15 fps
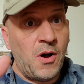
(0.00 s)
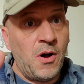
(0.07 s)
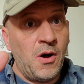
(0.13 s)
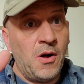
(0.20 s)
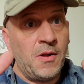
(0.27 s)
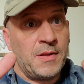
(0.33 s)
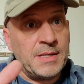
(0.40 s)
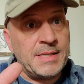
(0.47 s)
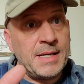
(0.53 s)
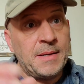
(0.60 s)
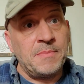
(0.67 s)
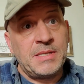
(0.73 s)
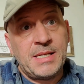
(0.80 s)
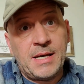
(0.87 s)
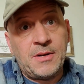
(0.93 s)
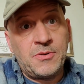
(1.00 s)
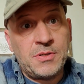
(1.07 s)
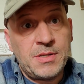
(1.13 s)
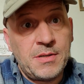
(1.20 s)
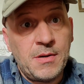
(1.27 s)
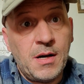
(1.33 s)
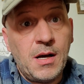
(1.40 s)
all the same
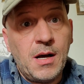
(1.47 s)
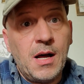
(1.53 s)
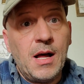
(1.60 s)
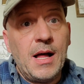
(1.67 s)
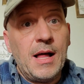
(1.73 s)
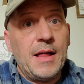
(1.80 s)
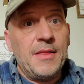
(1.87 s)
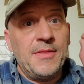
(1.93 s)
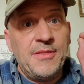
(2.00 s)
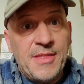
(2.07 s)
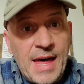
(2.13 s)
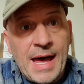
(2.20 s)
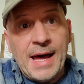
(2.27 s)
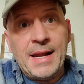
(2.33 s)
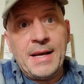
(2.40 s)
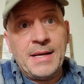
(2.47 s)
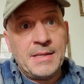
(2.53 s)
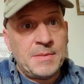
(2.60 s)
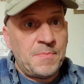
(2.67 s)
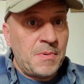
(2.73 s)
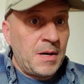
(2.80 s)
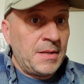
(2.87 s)
sinners. That is
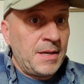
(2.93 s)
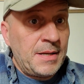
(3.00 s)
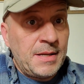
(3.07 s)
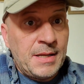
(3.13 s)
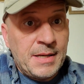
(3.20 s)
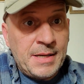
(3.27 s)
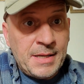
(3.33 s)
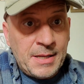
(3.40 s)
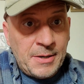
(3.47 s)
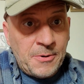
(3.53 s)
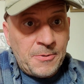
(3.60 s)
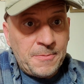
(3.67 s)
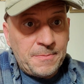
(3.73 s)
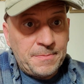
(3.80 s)
abundantly clear.